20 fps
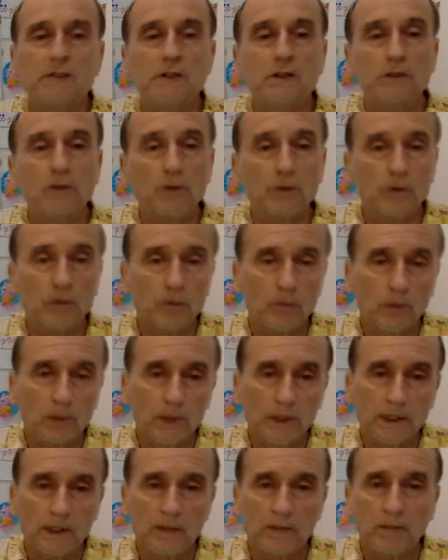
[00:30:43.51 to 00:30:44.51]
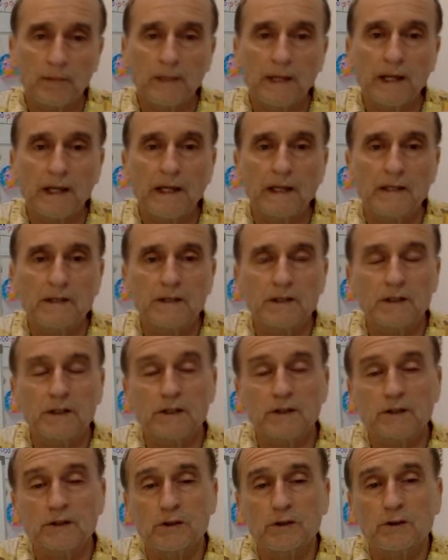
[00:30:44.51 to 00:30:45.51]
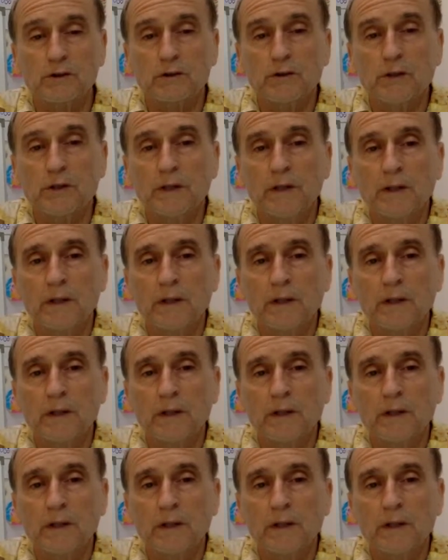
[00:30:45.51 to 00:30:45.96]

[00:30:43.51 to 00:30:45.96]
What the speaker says: and you're the one that manages to